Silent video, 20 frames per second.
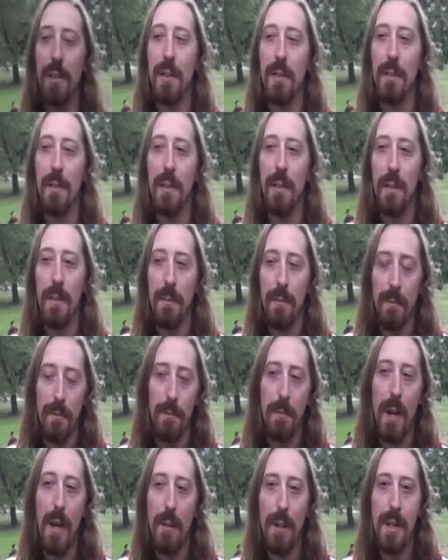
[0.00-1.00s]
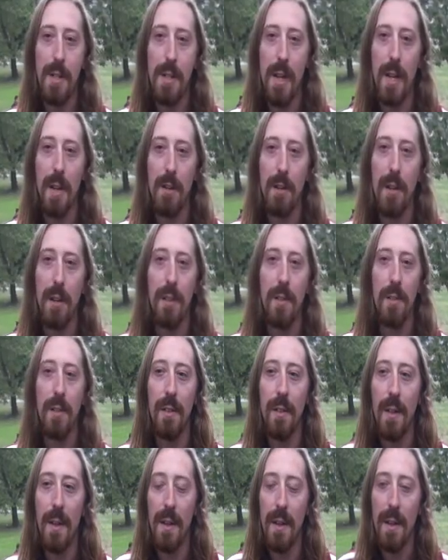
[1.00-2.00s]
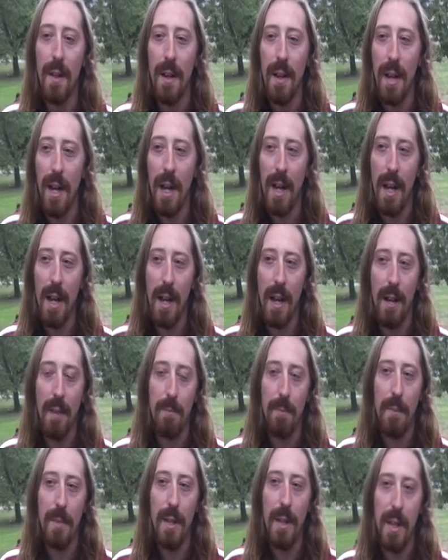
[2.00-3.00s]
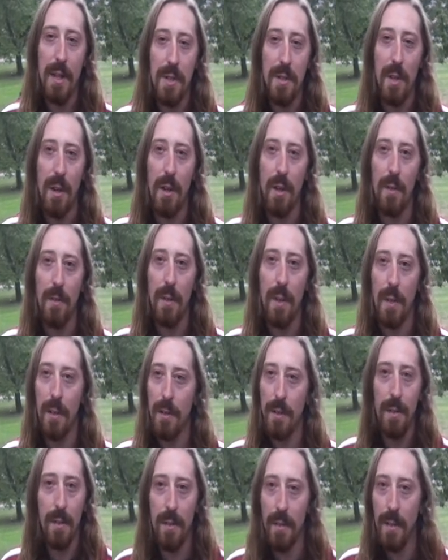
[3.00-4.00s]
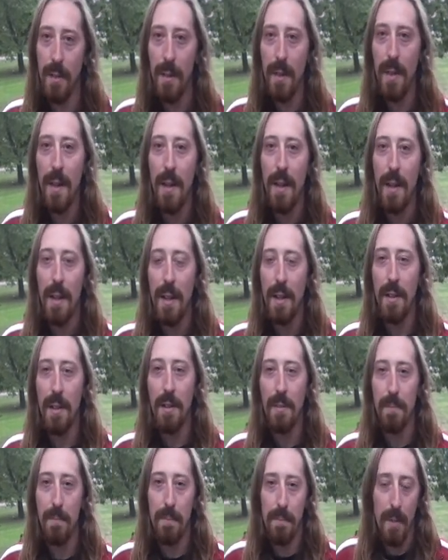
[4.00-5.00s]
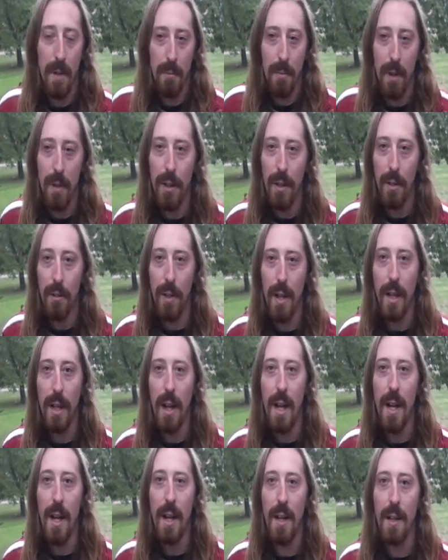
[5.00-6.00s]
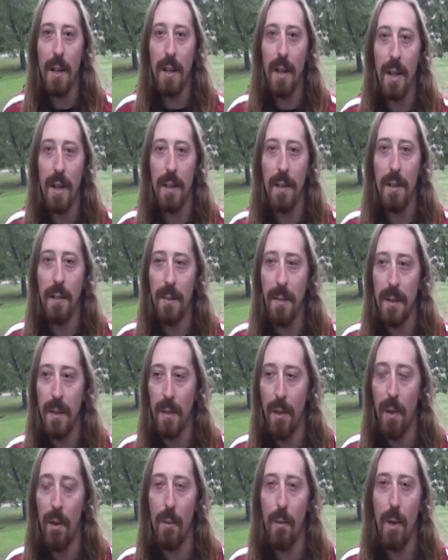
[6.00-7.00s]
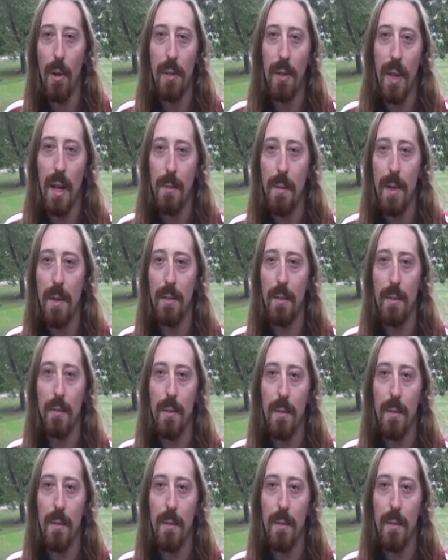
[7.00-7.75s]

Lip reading: he was very generous and touched all of us. He's just a really great guy. The whole world's gonna miss